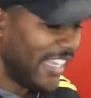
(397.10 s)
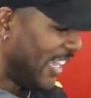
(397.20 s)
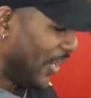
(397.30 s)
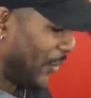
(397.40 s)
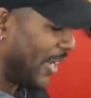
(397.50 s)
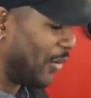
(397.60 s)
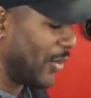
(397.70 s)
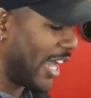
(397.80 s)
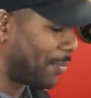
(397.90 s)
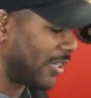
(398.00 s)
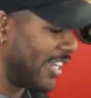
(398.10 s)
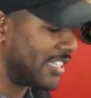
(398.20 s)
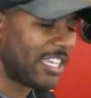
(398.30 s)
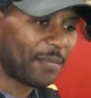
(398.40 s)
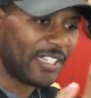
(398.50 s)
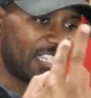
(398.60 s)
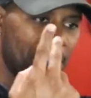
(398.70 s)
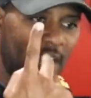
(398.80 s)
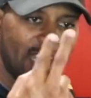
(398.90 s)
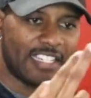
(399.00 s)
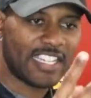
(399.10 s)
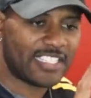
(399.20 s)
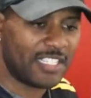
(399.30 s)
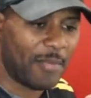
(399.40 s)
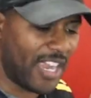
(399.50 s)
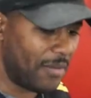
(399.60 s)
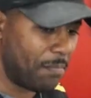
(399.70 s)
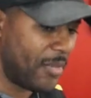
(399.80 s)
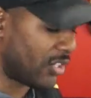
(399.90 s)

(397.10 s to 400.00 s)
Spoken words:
when I play, and typically it's my index and my middle